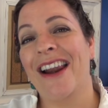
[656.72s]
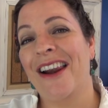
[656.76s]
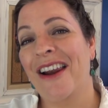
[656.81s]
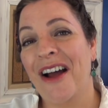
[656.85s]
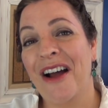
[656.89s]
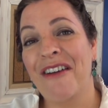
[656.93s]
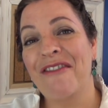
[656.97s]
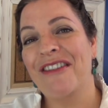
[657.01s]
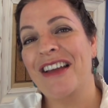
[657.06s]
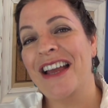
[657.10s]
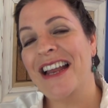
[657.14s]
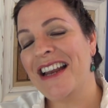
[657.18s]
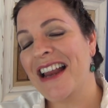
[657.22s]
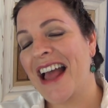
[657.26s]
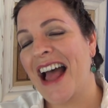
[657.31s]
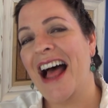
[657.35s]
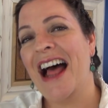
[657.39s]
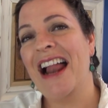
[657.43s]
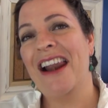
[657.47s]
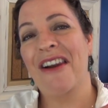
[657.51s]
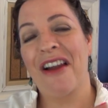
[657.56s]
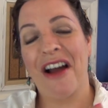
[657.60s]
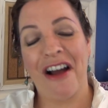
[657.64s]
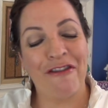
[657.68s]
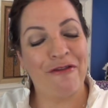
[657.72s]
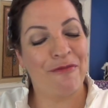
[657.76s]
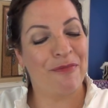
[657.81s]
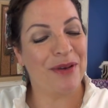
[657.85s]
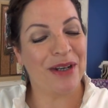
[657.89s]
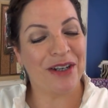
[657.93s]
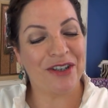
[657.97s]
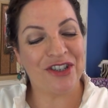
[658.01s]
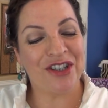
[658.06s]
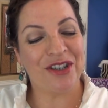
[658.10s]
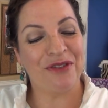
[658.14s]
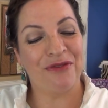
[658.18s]
I love it. I love
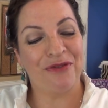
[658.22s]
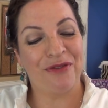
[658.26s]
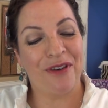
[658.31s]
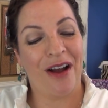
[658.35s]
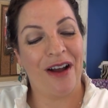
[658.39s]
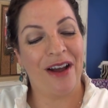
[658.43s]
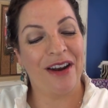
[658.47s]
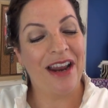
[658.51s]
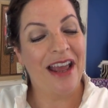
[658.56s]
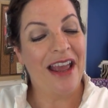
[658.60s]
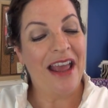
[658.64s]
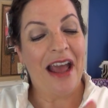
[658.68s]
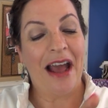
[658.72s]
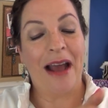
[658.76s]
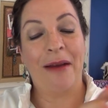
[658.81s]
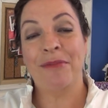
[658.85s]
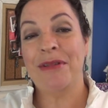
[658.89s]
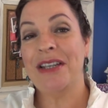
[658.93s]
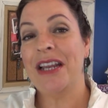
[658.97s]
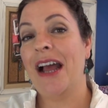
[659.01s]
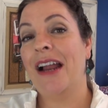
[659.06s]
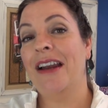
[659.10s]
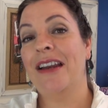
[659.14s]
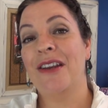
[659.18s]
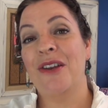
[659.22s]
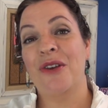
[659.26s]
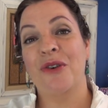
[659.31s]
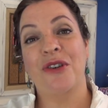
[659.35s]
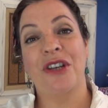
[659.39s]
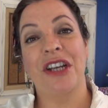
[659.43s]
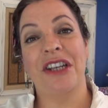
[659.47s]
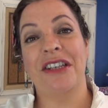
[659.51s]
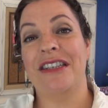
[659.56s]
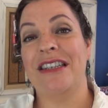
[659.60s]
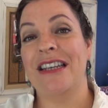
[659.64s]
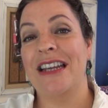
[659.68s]
Pink Chiffon. I'm telling you,
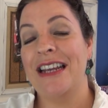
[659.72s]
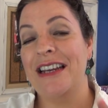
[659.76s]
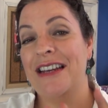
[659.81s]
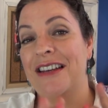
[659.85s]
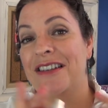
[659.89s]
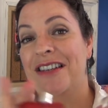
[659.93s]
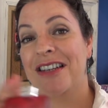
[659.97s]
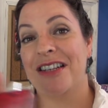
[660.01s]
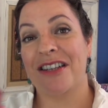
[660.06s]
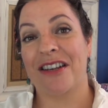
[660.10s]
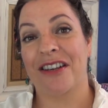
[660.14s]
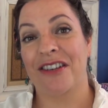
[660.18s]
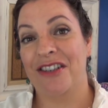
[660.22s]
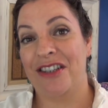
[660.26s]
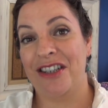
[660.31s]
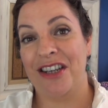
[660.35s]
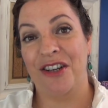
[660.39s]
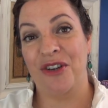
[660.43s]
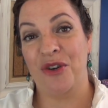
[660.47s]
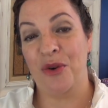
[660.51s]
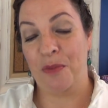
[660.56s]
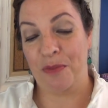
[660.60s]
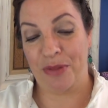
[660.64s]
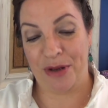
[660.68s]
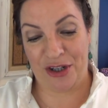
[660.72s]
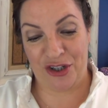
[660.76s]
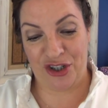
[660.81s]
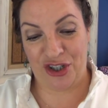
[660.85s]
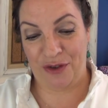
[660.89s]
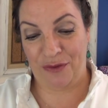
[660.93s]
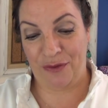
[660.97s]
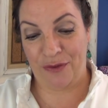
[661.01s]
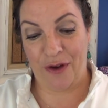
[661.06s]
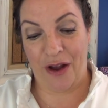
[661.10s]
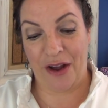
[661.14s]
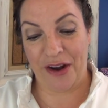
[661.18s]
the day they discontinue Pink
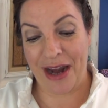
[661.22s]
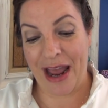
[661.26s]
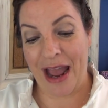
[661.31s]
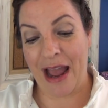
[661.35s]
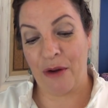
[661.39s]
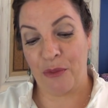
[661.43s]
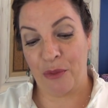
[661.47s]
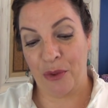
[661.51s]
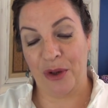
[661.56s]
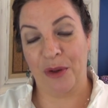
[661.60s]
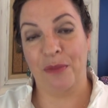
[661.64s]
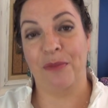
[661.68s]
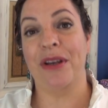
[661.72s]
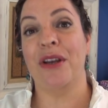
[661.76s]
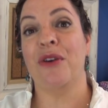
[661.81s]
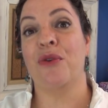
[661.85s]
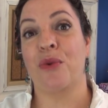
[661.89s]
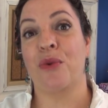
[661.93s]
Chiffon, I will be